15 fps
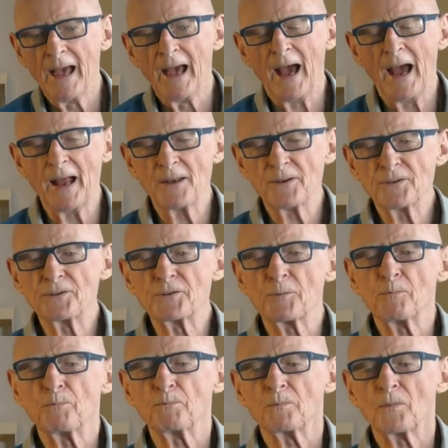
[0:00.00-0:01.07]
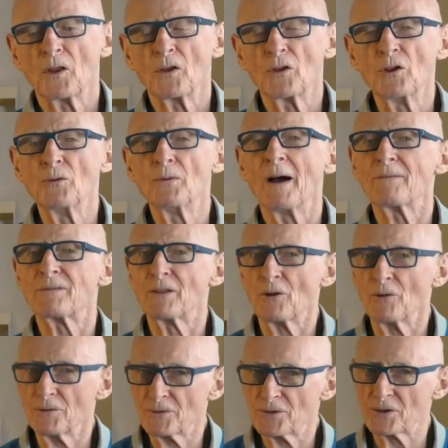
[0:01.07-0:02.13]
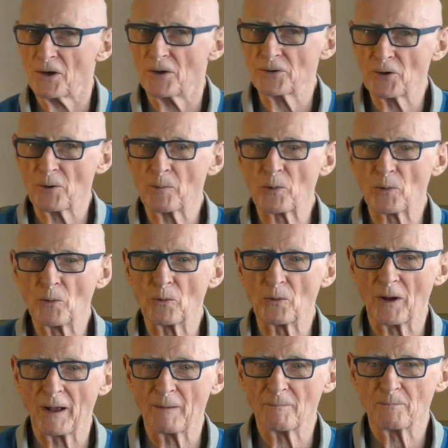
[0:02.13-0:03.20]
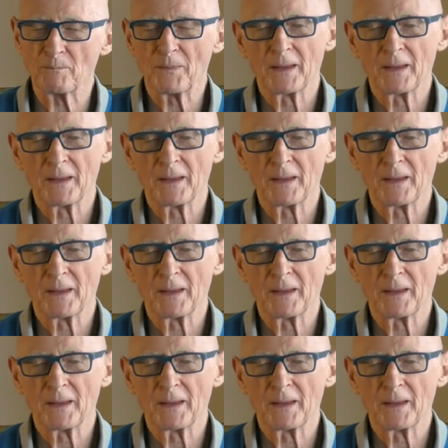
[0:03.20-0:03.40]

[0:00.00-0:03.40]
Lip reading: And you have learned on your program